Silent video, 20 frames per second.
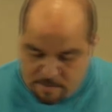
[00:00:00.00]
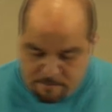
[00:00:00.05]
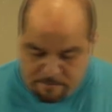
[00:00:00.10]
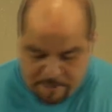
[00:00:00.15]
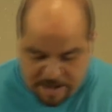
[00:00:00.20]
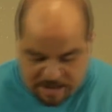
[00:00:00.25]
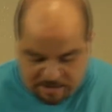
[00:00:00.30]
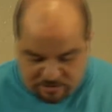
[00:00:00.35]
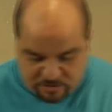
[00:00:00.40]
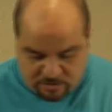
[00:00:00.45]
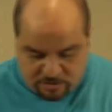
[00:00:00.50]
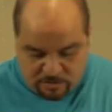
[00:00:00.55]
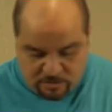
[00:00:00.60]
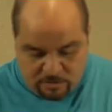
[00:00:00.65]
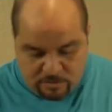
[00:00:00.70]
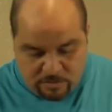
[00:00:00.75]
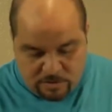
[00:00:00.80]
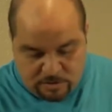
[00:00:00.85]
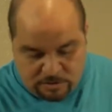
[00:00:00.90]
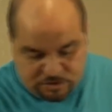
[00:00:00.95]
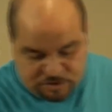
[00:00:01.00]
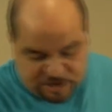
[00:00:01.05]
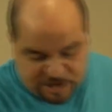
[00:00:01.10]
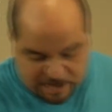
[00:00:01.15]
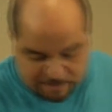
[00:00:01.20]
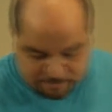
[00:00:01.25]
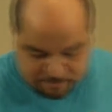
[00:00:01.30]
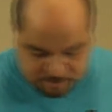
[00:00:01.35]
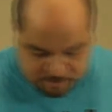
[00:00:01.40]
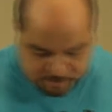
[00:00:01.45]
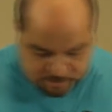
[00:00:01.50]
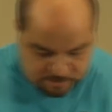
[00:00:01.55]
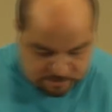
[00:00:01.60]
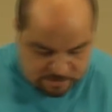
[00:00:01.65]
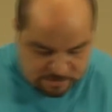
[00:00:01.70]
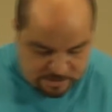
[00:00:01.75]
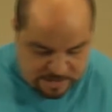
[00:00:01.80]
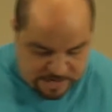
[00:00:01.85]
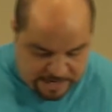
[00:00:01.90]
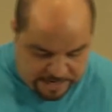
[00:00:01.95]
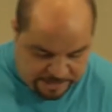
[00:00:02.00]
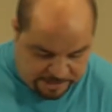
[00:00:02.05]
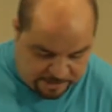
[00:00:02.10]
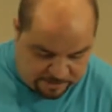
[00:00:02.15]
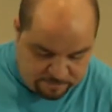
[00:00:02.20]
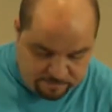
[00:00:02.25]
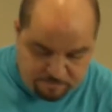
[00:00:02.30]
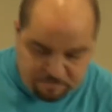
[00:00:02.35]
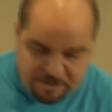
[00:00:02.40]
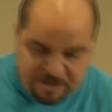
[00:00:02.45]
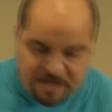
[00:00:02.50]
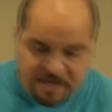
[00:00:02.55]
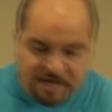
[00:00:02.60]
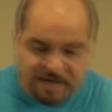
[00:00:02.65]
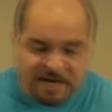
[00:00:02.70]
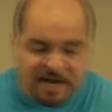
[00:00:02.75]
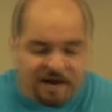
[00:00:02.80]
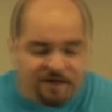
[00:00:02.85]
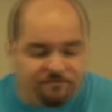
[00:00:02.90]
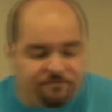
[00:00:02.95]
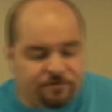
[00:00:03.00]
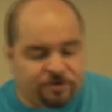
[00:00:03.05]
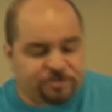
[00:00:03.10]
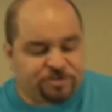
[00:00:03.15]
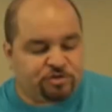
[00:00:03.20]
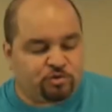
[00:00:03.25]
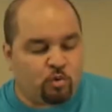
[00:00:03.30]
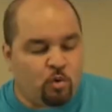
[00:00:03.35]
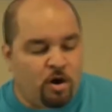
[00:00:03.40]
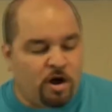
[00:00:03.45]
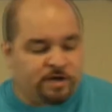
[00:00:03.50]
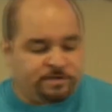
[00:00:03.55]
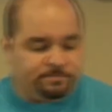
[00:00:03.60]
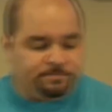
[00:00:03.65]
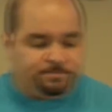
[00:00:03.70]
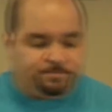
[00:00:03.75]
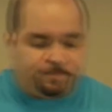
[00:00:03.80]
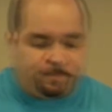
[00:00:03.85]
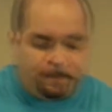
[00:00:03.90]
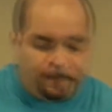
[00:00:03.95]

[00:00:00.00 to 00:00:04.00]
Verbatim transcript: Matthew chapter 8, beginning at verse 1.